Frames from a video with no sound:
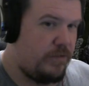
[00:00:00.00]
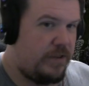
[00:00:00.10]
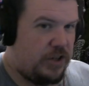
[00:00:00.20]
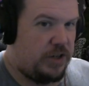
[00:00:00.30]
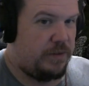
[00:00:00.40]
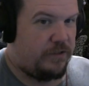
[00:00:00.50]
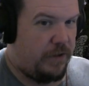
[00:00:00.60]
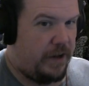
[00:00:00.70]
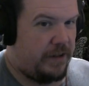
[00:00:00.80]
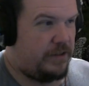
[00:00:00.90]
that she was
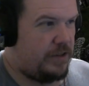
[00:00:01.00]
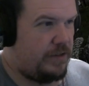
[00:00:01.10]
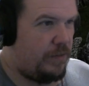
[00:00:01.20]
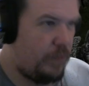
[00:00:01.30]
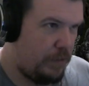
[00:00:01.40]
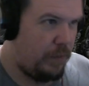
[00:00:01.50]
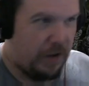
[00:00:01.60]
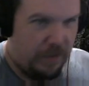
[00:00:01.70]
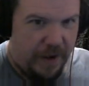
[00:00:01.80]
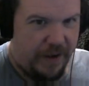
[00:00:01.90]
friends with one
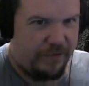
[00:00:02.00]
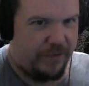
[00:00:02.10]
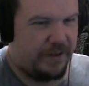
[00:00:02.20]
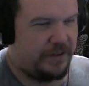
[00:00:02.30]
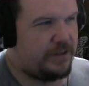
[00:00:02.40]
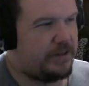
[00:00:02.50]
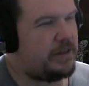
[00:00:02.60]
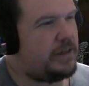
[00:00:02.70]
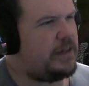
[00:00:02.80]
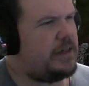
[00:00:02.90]
of my friends.
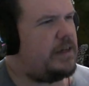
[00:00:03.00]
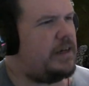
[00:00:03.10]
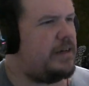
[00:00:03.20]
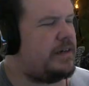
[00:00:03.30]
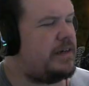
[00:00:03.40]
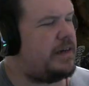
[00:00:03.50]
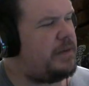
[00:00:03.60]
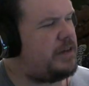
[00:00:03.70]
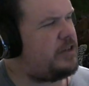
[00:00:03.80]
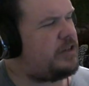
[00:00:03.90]
And I
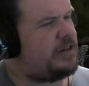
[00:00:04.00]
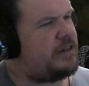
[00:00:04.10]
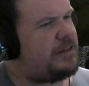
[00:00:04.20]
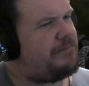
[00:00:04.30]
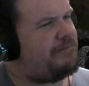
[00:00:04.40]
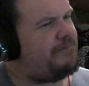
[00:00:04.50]
messaged her and I said,